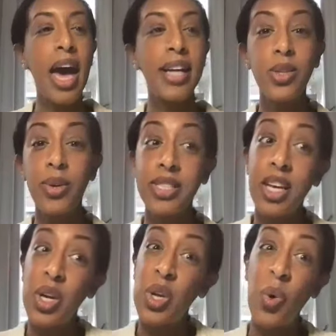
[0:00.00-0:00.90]
And so I
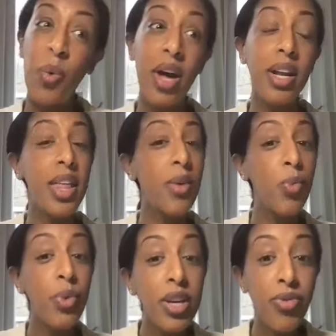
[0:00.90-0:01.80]
say, you know what,
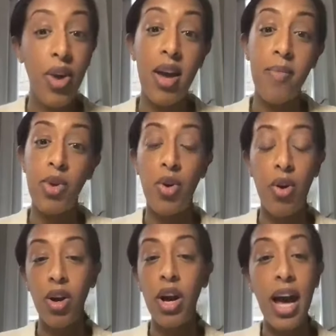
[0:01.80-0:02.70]
reframe
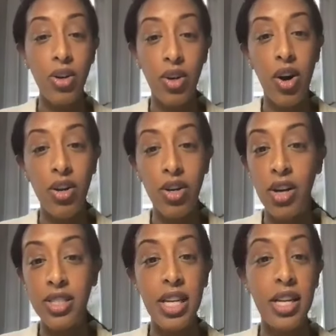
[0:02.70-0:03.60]
your alcohol
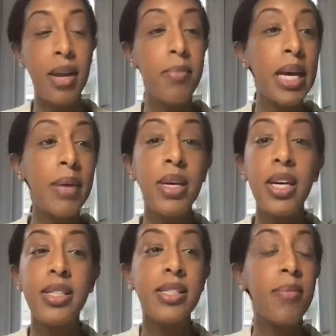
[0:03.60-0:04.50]
content. And
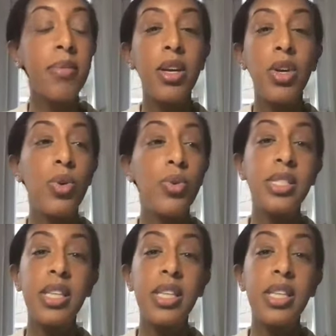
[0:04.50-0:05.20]
maybe it's something you